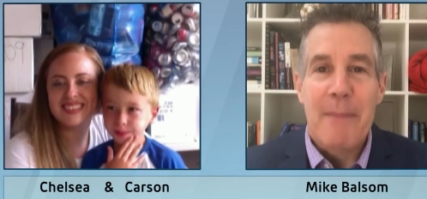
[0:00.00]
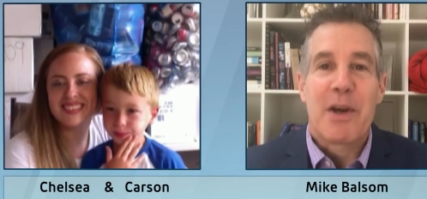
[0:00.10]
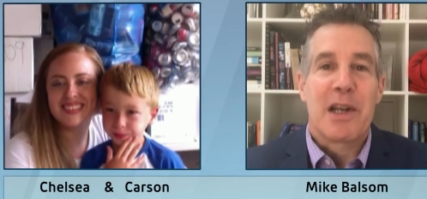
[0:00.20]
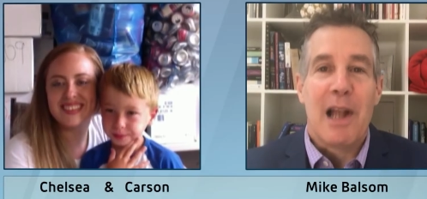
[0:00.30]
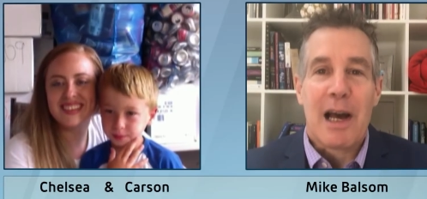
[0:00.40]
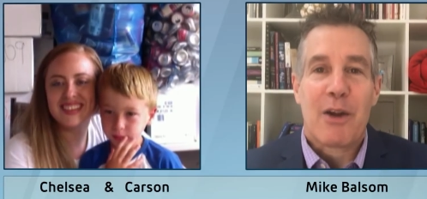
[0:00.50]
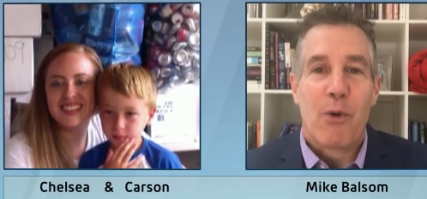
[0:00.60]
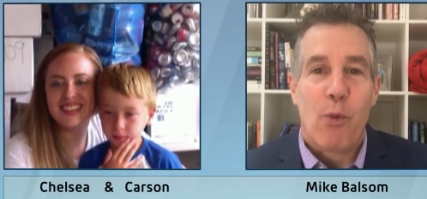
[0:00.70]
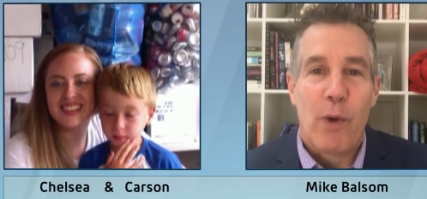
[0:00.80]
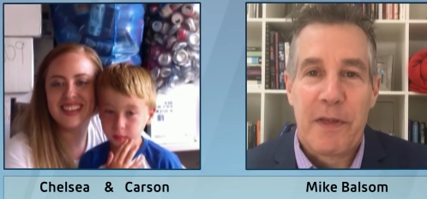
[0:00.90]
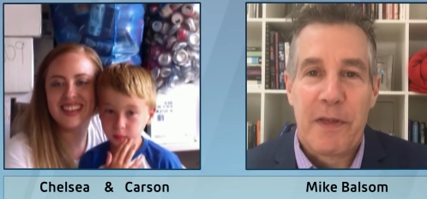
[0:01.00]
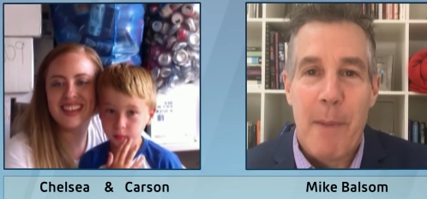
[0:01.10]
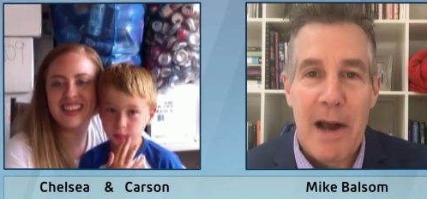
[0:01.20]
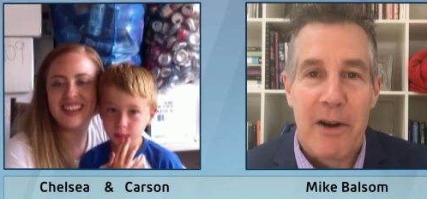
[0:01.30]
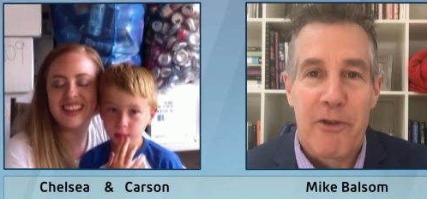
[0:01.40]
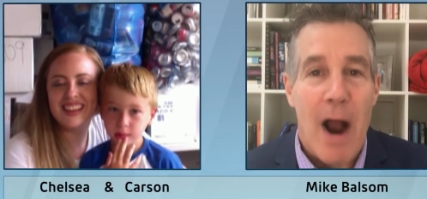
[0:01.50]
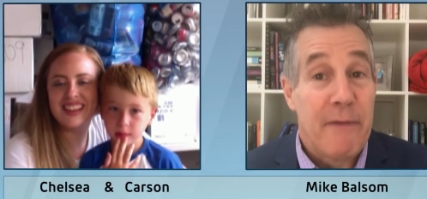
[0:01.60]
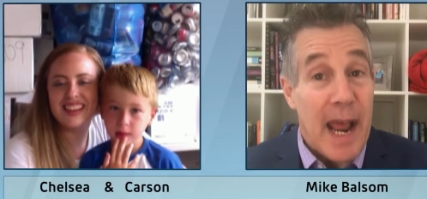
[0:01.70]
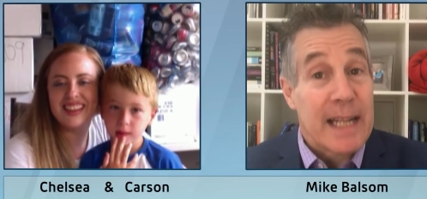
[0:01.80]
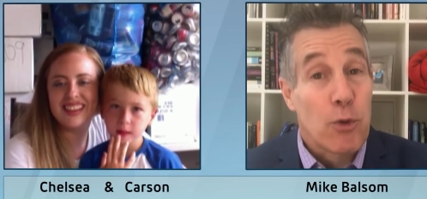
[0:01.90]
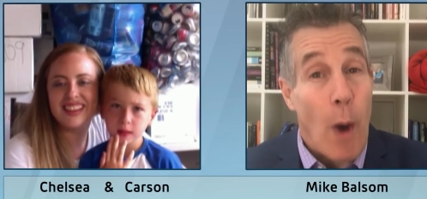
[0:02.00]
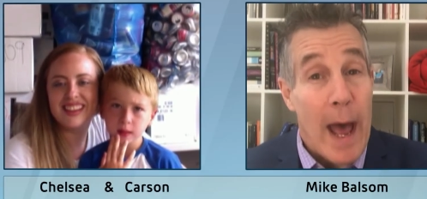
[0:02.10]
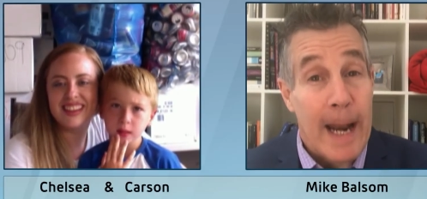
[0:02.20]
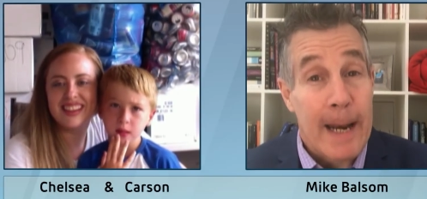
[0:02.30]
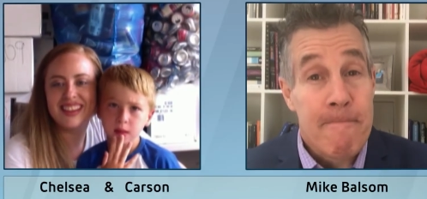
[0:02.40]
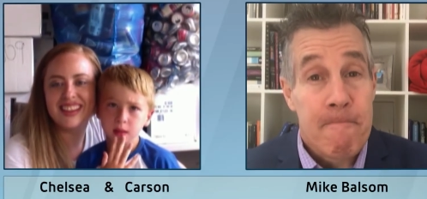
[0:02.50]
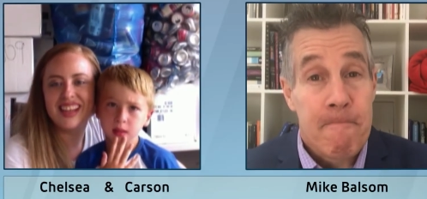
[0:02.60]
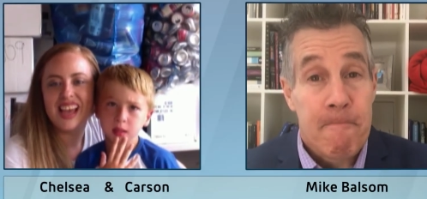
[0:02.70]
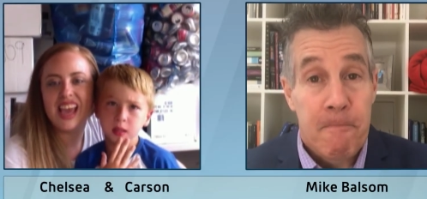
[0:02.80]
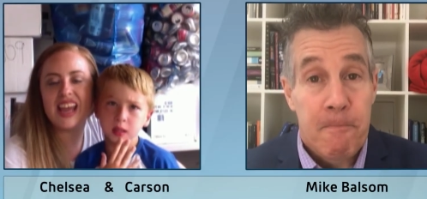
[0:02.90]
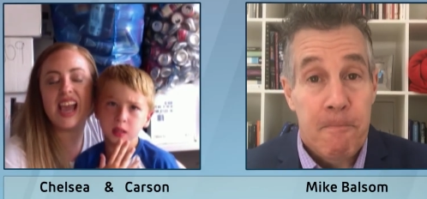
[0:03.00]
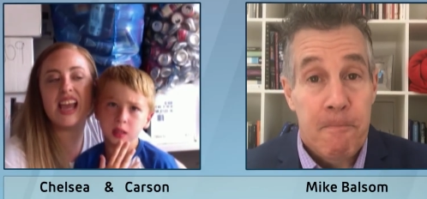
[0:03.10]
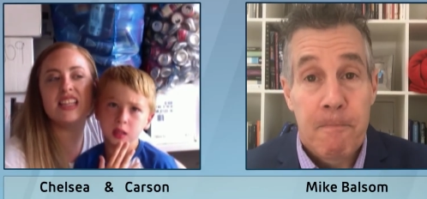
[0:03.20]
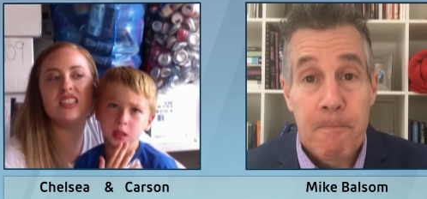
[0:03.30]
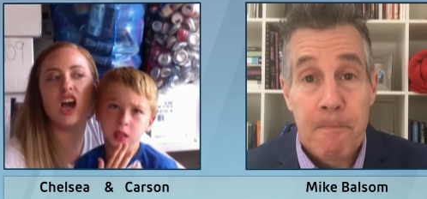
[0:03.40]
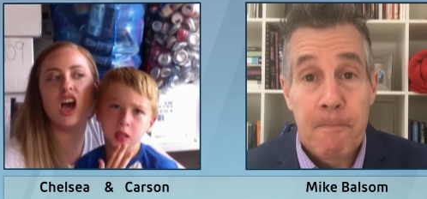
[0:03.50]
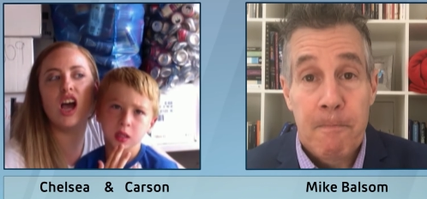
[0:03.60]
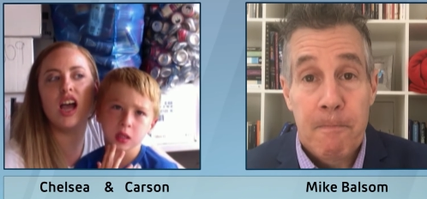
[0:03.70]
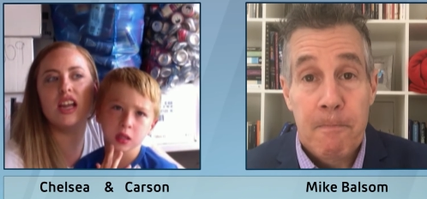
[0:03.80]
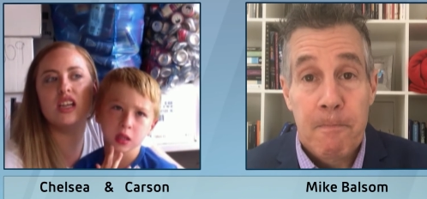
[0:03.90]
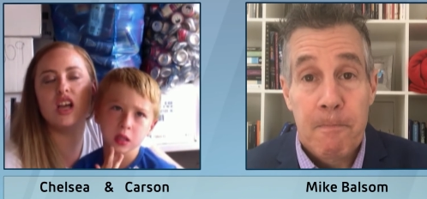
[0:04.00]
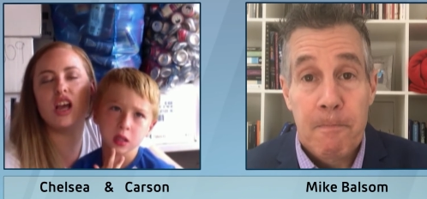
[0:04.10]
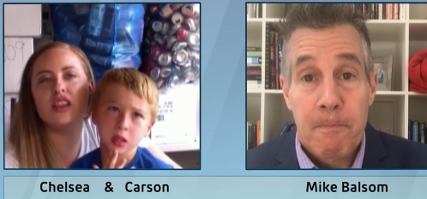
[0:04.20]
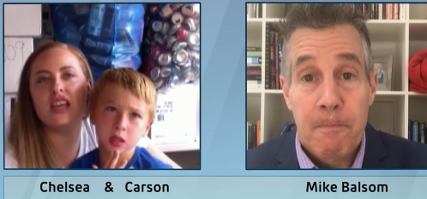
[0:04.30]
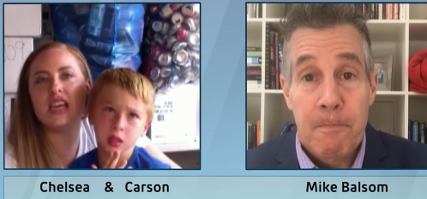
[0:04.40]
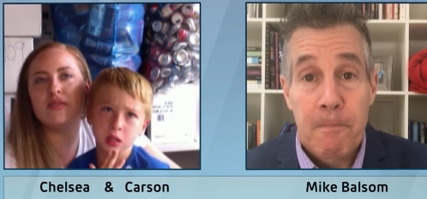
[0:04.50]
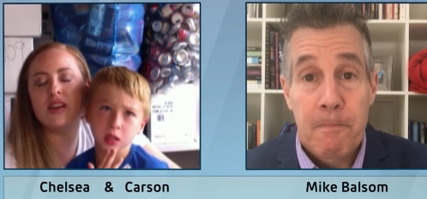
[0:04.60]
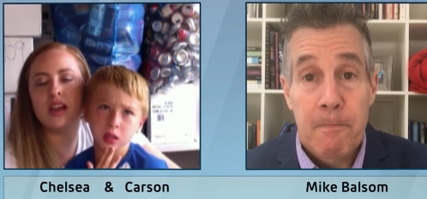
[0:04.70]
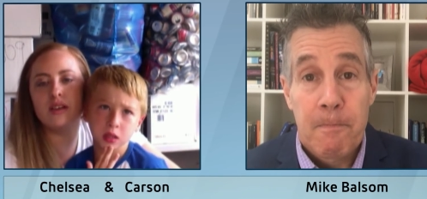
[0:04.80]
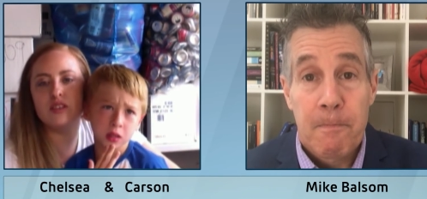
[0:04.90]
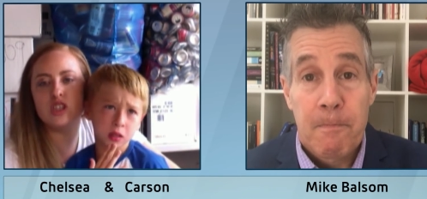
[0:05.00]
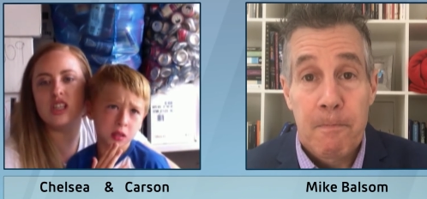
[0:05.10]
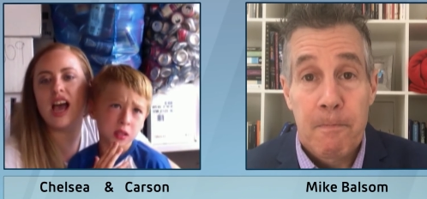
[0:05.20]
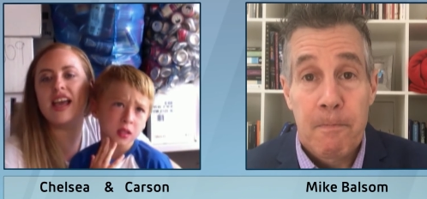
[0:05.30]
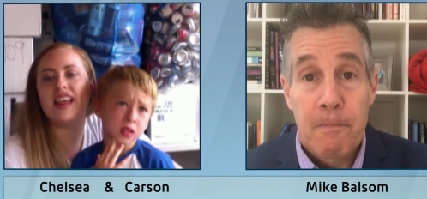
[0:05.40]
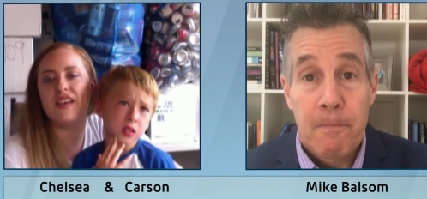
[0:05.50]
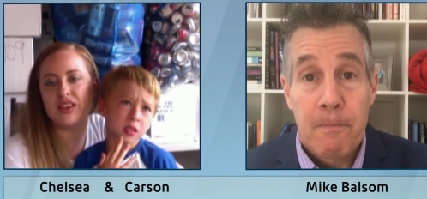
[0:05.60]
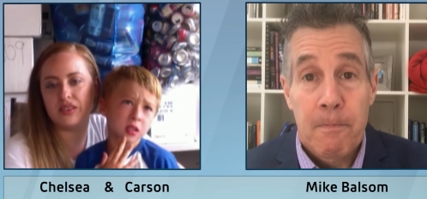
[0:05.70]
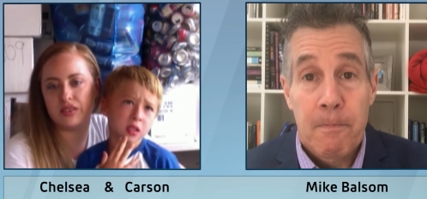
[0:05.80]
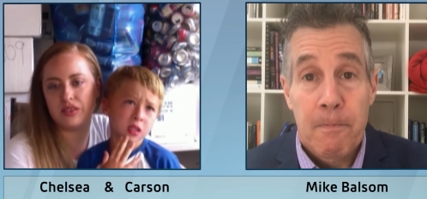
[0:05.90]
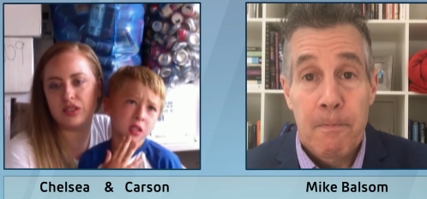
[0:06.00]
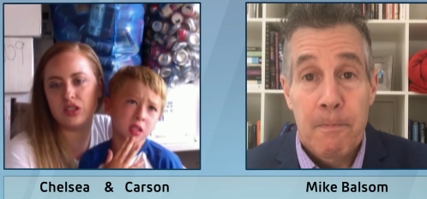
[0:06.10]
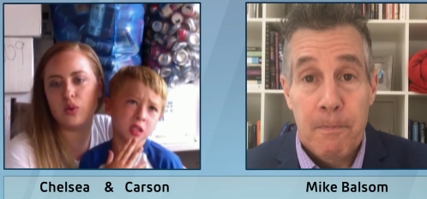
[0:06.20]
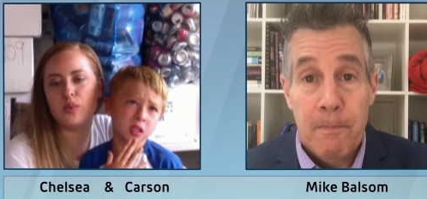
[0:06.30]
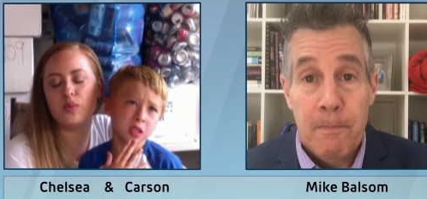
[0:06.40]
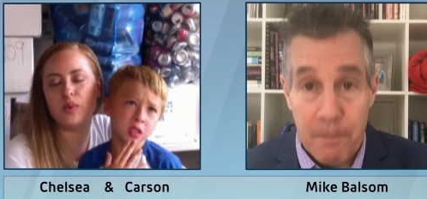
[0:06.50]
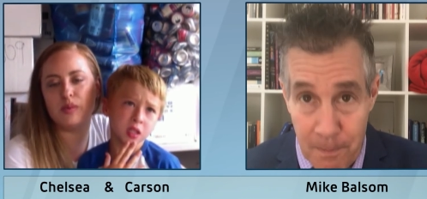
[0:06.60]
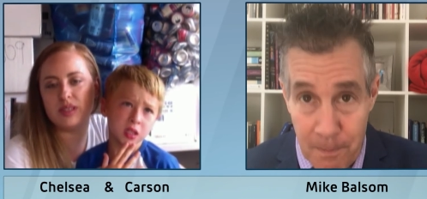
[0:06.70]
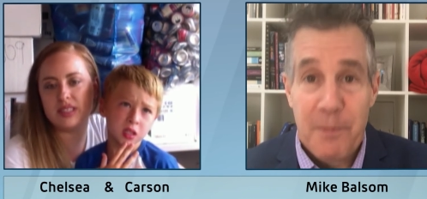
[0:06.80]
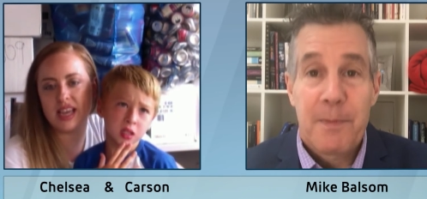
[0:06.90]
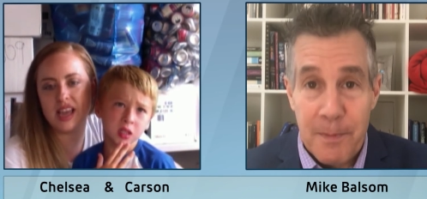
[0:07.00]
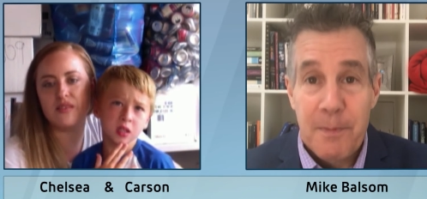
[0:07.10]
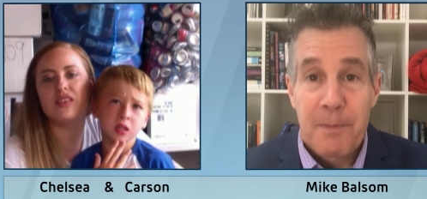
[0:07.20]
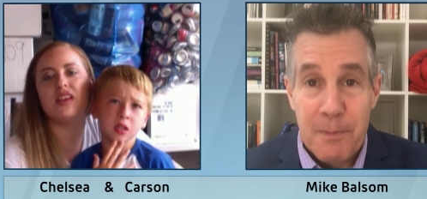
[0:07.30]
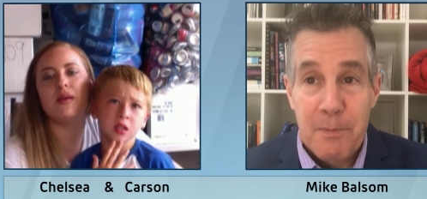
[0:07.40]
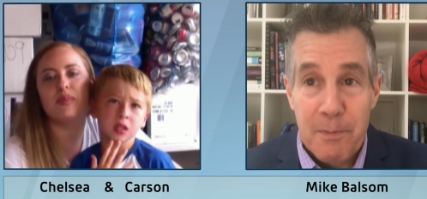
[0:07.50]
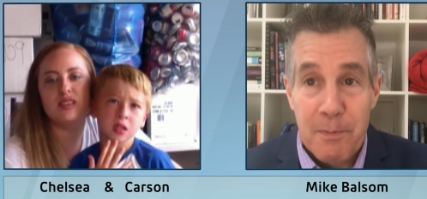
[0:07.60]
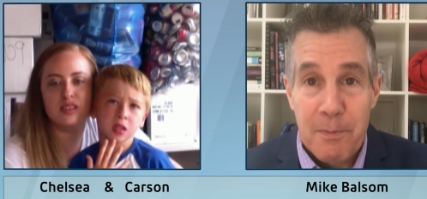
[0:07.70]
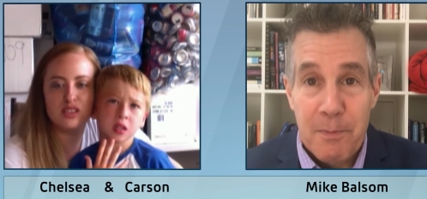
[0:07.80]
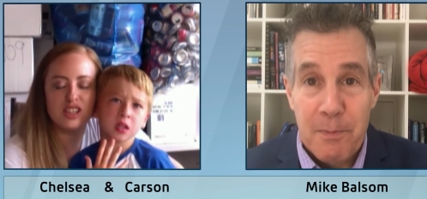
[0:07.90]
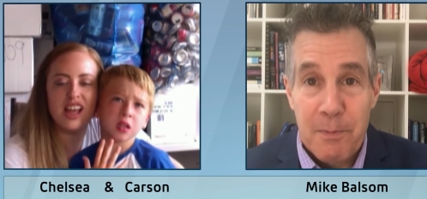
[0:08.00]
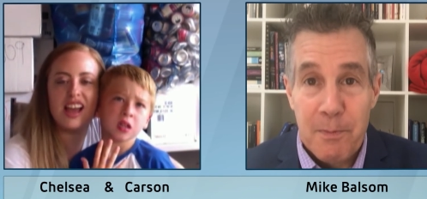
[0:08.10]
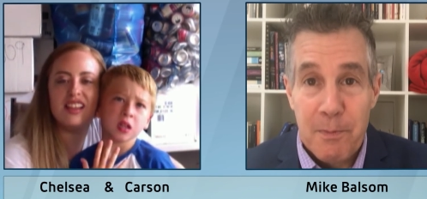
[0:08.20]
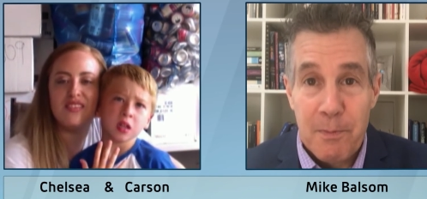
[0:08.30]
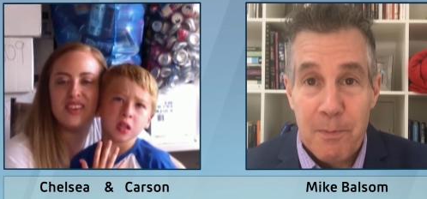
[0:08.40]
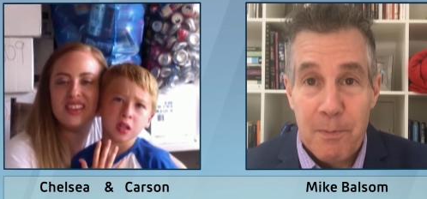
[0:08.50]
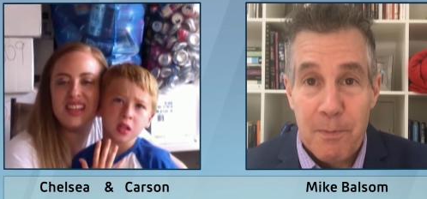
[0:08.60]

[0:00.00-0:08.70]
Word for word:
Speaker 1: Good luck with the bottle drive. It ends when?
Speaker 2: It ends on the evening of July 11th. So we will take everything up until July 11th